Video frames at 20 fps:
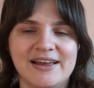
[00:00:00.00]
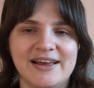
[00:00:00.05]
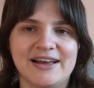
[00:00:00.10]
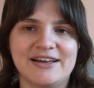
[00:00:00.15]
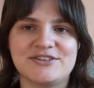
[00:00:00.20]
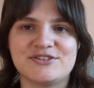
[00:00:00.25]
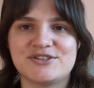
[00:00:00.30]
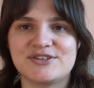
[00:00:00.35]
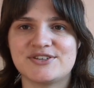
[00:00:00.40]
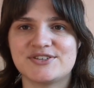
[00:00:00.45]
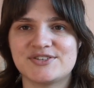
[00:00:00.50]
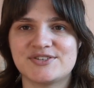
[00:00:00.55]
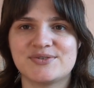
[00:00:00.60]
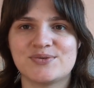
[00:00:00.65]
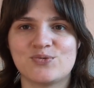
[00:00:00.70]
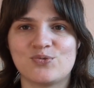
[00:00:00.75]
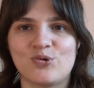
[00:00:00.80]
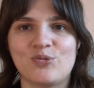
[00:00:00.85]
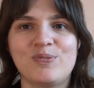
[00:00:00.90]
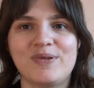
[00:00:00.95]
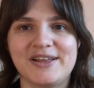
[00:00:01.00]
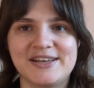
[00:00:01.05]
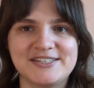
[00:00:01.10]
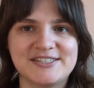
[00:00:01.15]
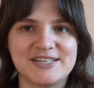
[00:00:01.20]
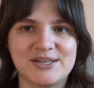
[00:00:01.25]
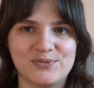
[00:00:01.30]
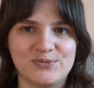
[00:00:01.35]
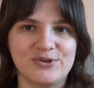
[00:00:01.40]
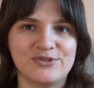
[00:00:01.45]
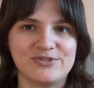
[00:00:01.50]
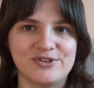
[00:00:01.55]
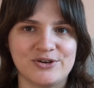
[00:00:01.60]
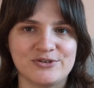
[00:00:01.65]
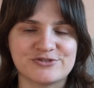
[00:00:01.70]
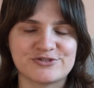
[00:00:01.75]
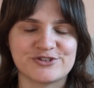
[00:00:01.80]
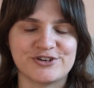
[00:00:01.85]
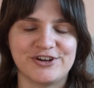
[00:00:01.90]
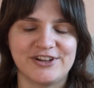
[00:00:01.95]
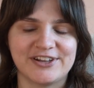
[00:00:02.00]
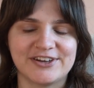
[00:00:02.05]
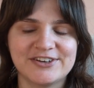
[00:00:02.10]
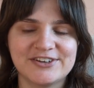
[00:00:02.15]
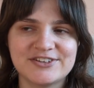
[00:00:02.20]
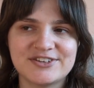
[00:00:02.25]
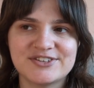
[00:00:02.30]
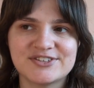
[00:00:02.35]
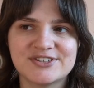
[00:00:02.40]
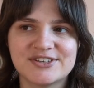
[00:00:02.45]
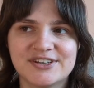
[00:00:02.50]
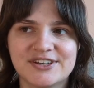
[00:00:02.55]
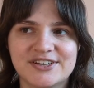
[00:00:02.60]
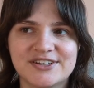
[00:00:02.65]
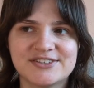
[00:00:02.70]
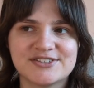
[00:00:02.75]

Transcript: and just replace it with those colors.